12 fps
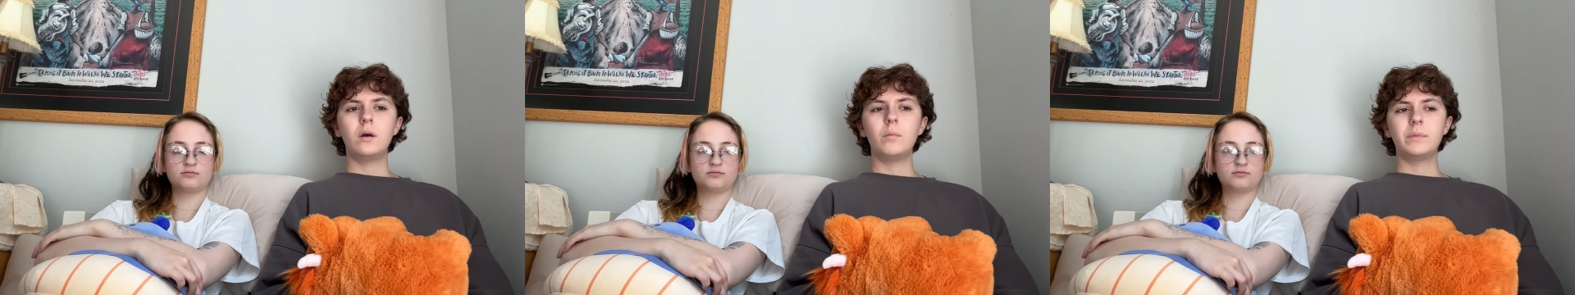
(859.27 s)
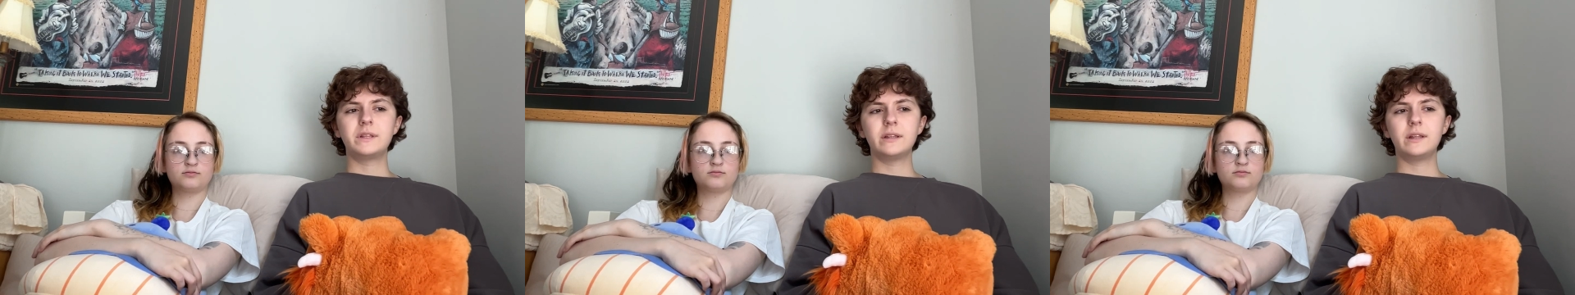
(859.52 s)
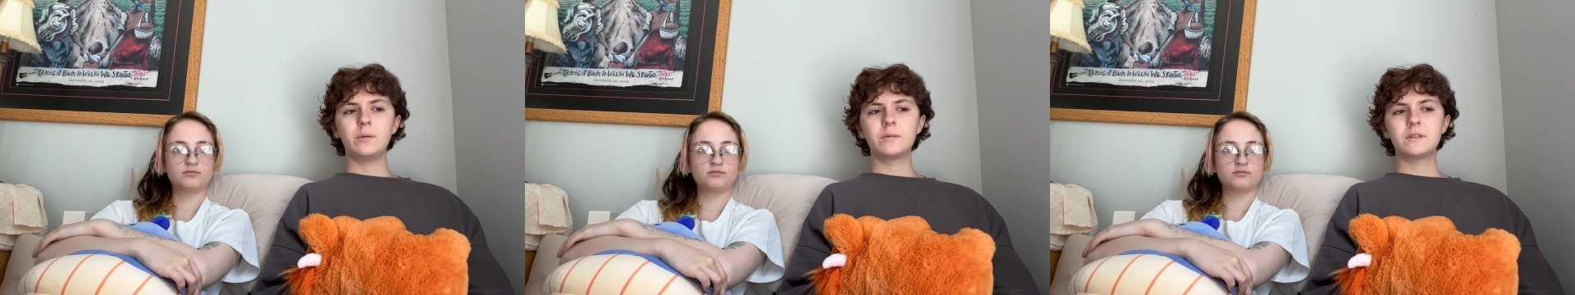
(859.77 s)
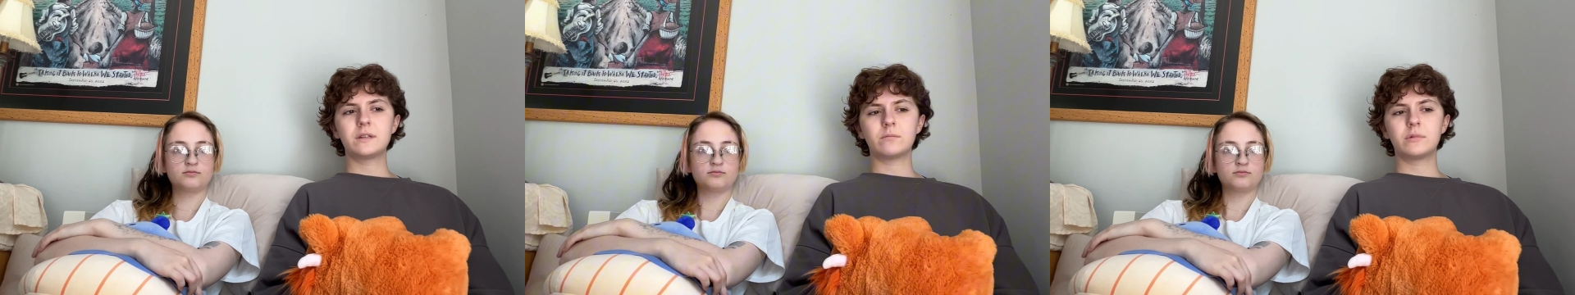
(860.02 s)
Speaker 1: But then like with
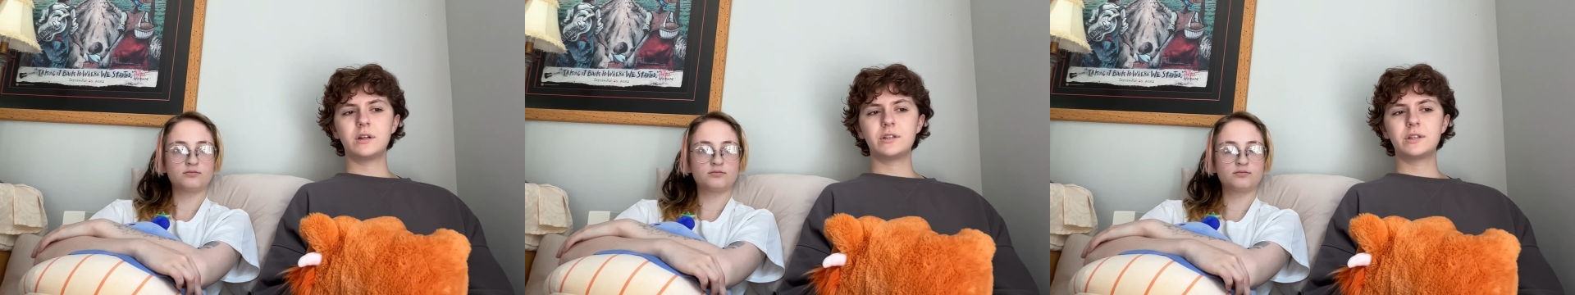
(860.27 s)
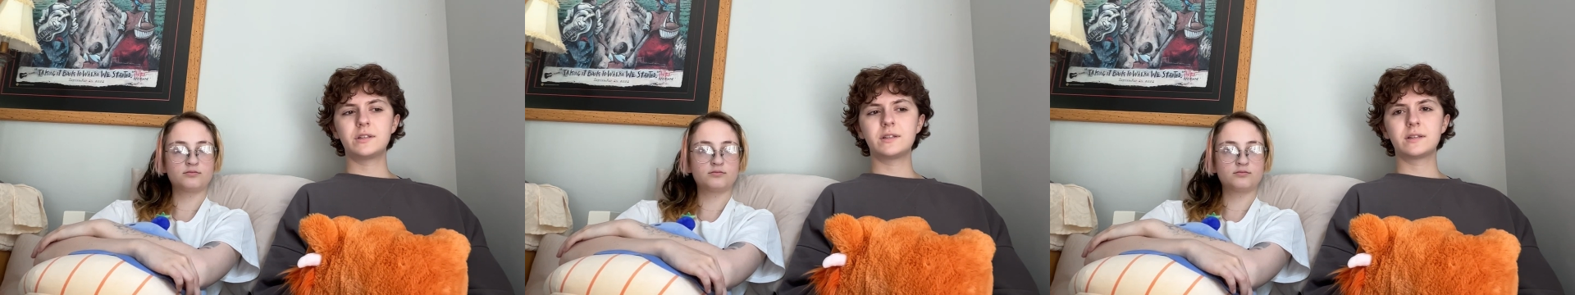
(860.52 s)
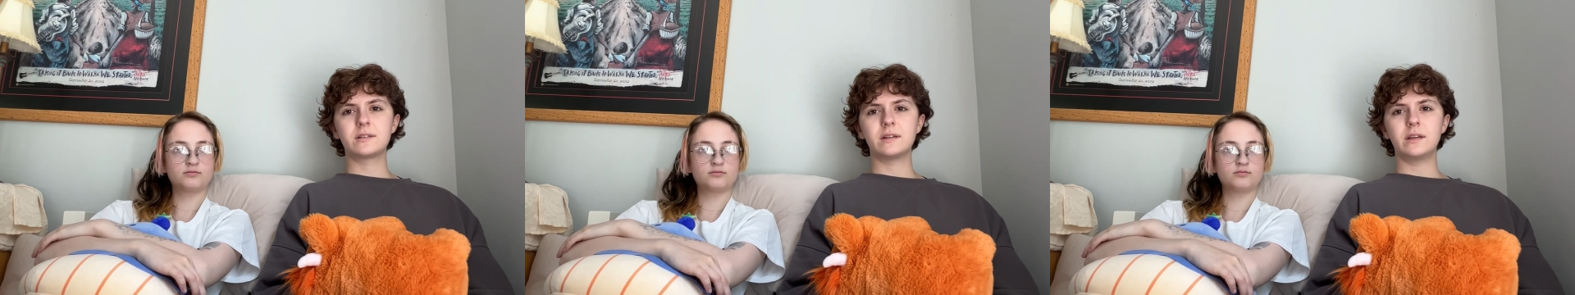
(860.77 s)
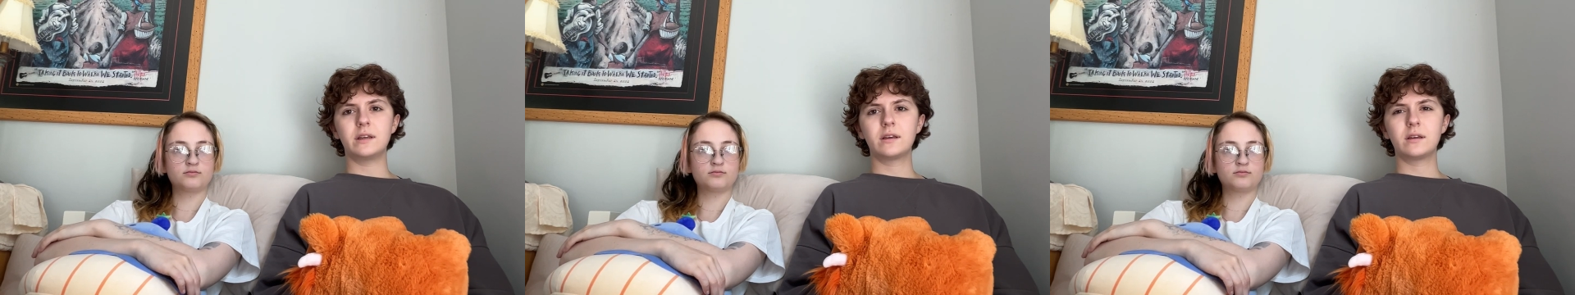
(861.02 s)
some projects it's
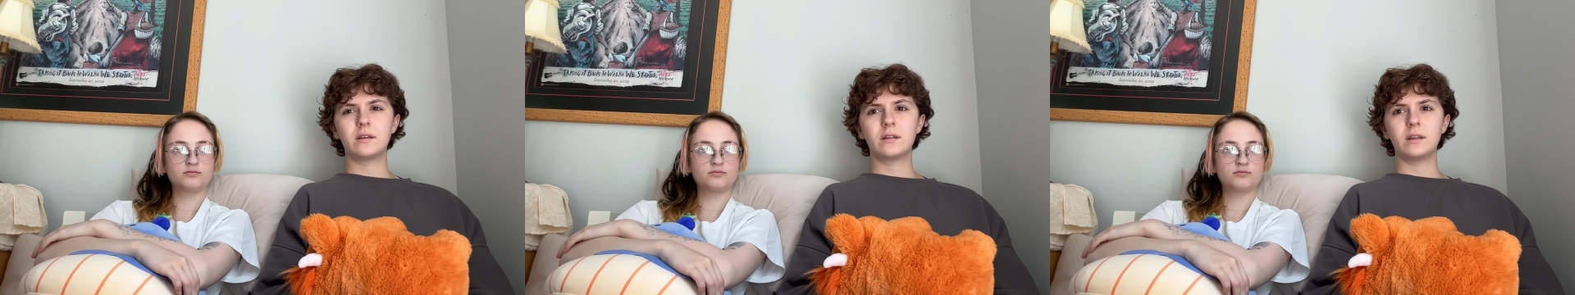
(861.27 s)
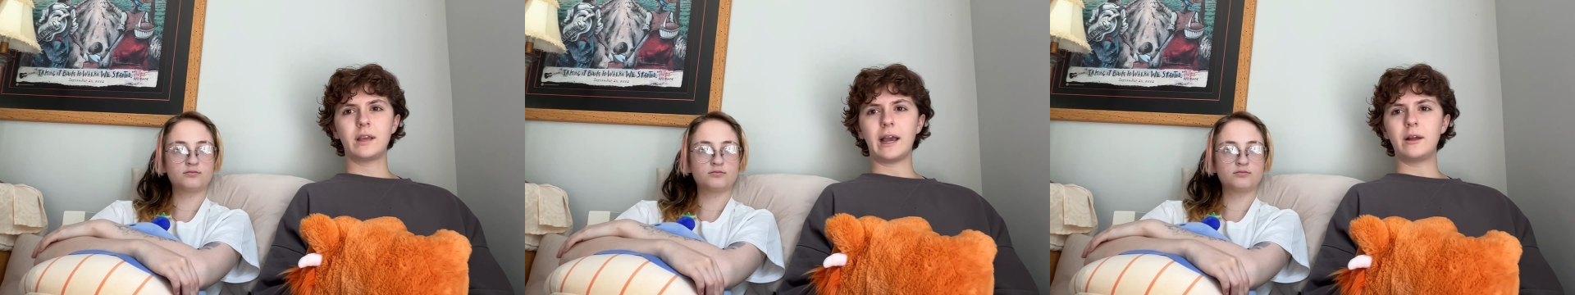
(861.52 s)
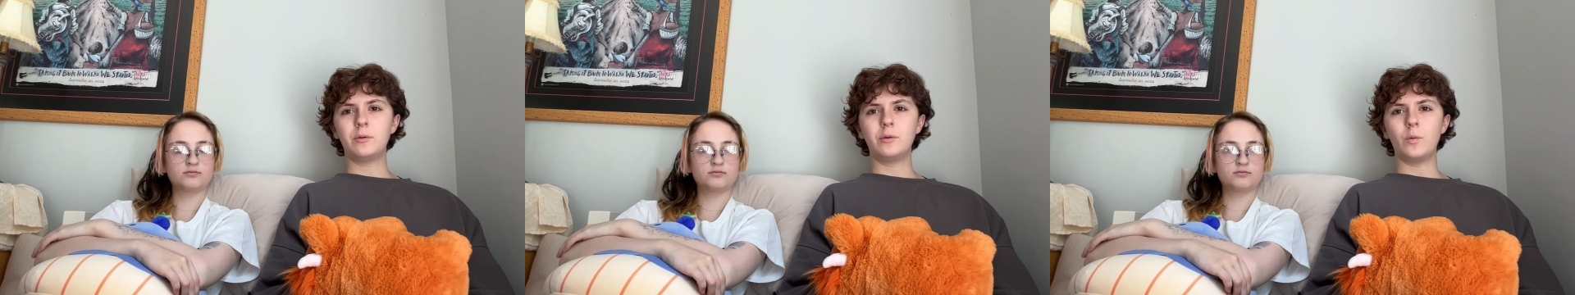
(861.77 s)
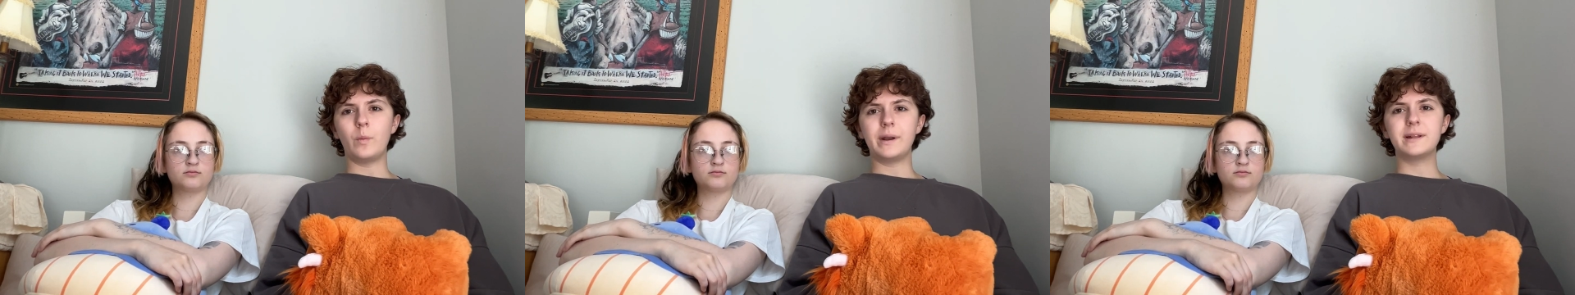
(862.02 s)
like like I don't
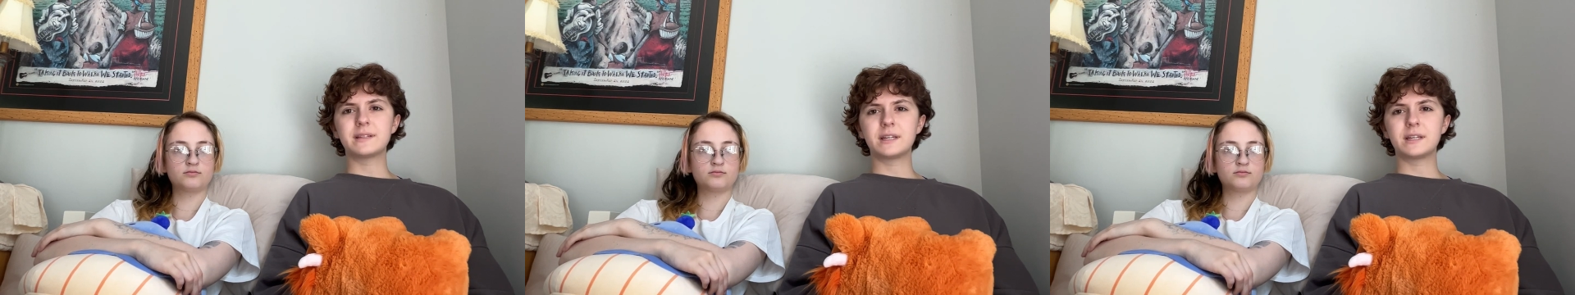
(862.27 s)
know when it's